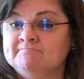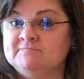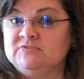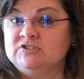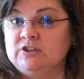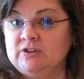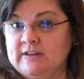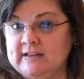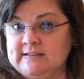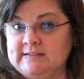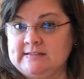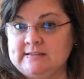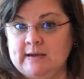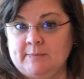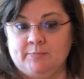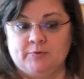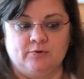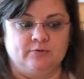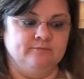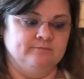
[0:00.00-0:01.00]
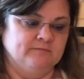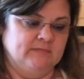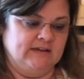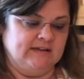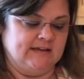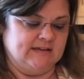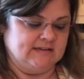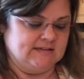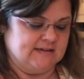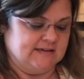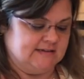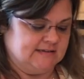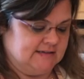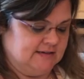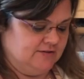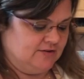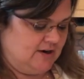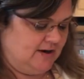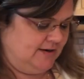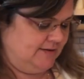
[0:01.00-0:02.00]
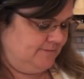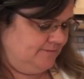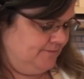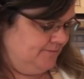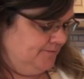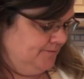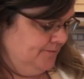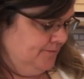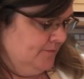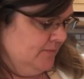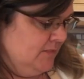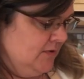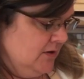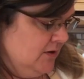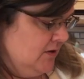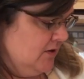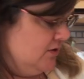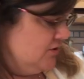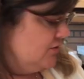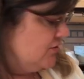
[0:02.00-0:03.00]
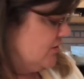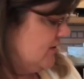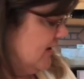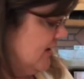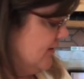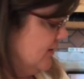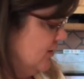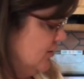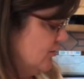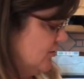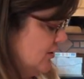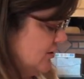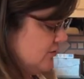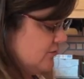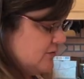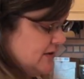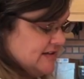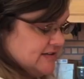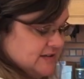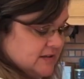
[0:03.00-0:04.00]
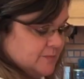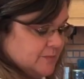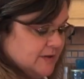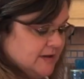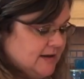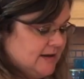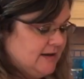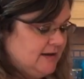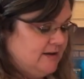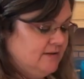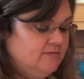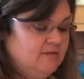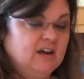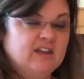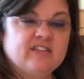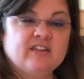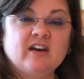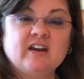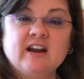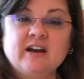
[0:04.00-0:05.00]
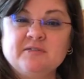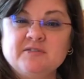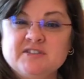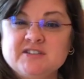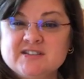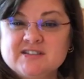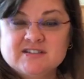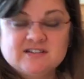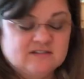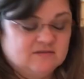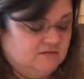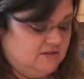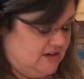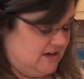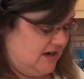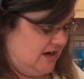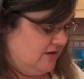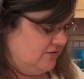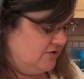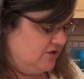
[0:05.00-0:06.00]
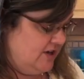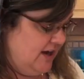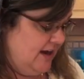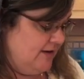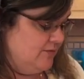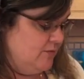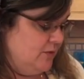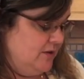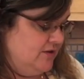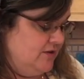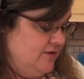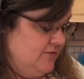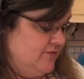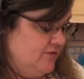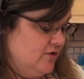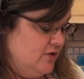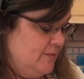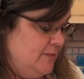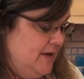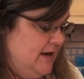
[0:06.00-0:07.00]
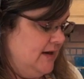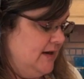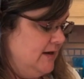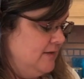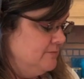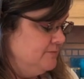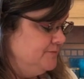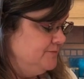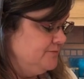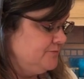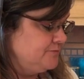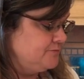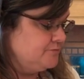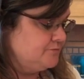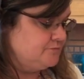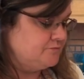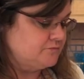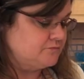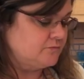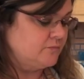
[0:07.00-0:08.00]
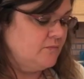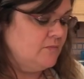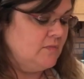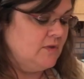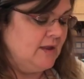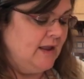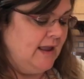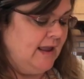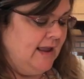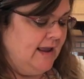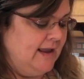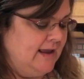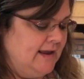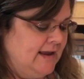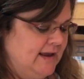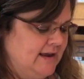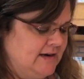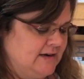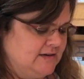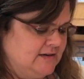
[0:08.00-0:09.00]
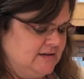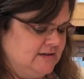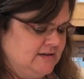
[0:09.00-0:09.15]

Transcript: So that's supper, and that's easy, right? So now that you know the recipe, I thought I would just, chat with you for a minute and